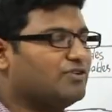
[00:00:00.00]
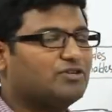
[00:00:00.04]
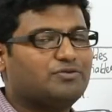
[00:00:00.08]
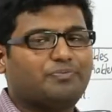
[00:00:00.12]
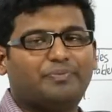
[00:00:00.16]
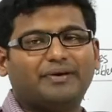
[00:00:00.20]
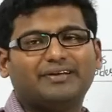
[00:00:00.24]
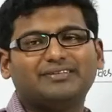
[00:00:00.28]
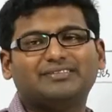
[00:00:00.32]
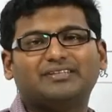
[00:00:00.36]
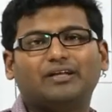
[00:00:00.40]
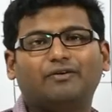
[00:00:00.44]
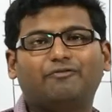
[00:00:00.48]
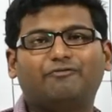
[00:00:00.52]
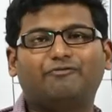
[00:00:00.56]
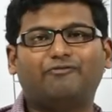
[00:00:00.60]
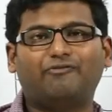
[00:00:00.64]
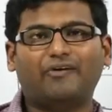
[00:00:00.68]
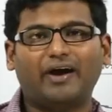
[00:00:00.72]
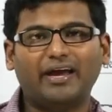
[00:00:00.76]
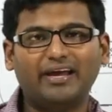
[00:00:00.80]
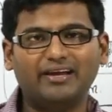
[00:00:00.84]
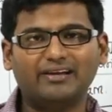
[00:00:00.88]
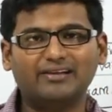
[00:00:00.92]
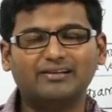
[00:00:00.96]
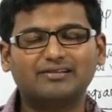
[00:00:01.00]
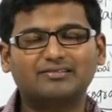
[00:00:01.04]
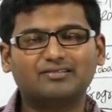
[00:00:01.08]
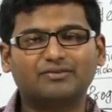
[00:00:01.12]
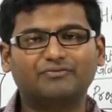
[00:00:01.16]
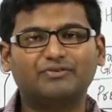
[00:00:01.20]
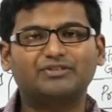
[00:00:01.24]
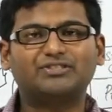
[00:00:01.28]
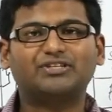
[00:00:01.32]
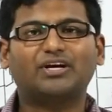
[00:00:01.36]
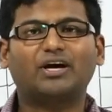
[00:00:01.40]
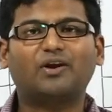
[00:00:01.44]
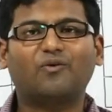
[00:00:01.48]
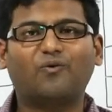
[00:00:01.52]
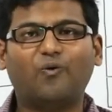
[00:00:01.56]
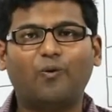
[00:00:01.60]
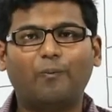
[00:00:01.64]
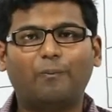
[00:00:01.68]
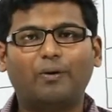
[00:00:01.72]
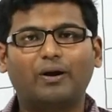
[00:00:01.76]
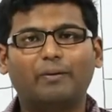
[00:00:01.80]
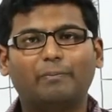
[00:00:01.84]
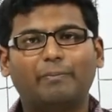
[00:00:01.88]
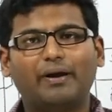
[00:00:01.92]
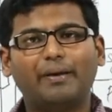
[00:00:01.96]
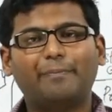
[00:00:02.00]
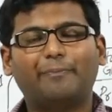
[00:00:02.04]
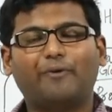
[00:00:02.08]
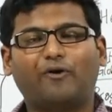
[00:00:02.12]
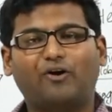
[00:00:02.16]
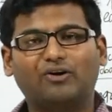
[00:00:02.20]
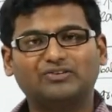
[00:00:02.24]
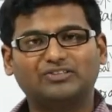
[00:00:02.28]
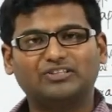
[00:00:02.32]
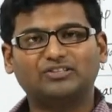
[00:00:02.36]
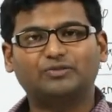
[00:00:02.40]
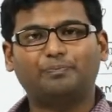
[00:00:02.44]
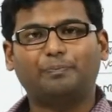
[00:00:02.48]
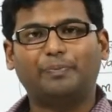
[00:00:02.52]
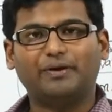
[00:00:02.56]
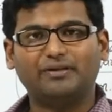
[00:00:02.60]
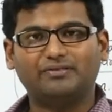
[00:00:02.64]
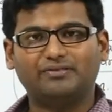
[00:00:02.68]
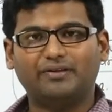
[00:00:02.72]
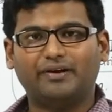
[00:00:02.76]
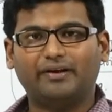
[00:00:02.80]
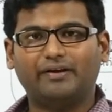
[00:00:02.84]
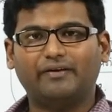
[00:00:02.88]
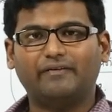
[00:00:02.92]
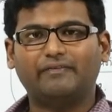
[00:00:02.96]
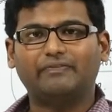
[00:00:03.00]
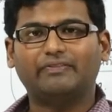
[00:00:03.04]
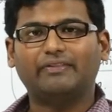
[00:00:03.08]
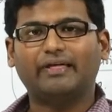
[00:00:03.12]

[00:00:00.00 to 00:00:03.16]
which means the files which are opened by process P3.